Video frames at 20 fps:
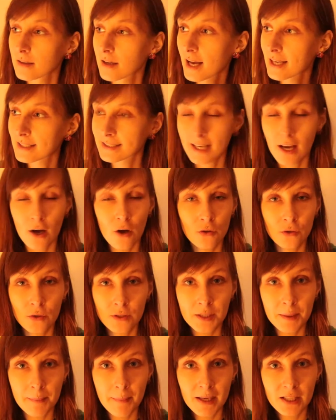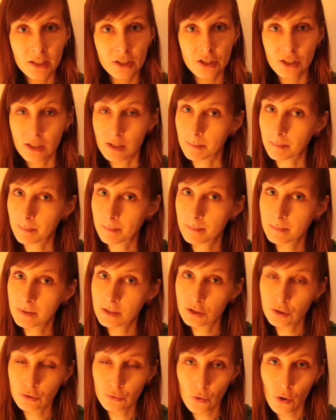as I already mentioned,
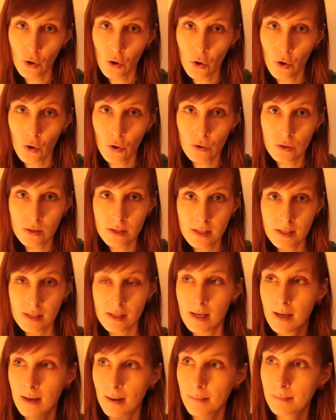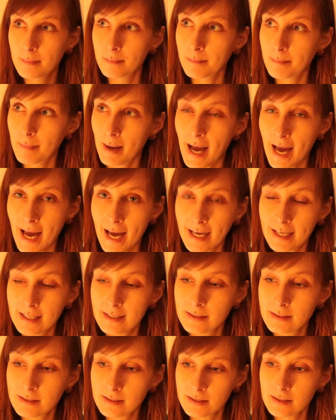straws,
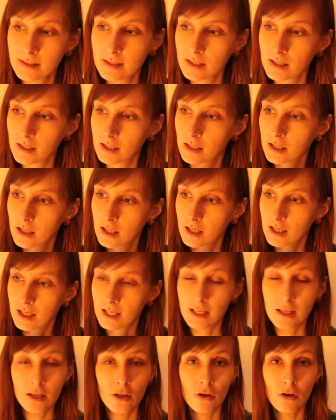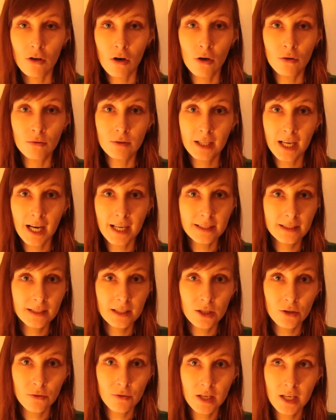bags, your own
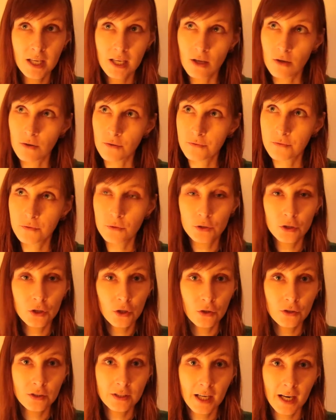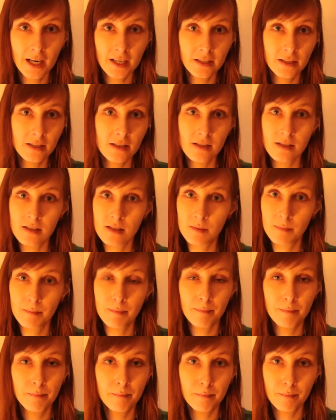cutlery, your food containers,
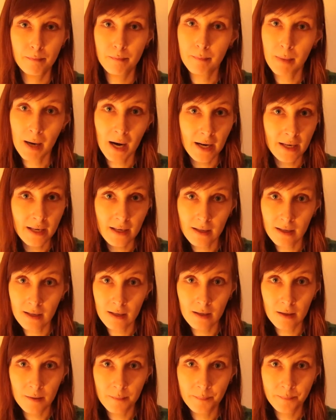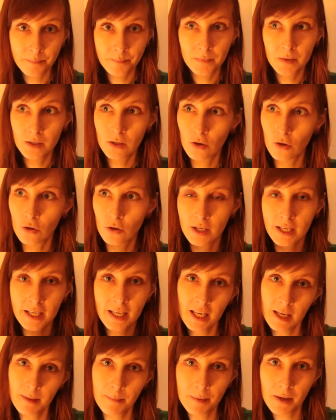bottle, your
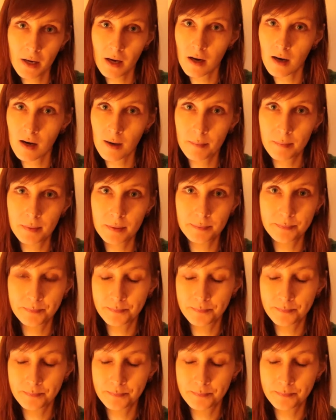keep cup.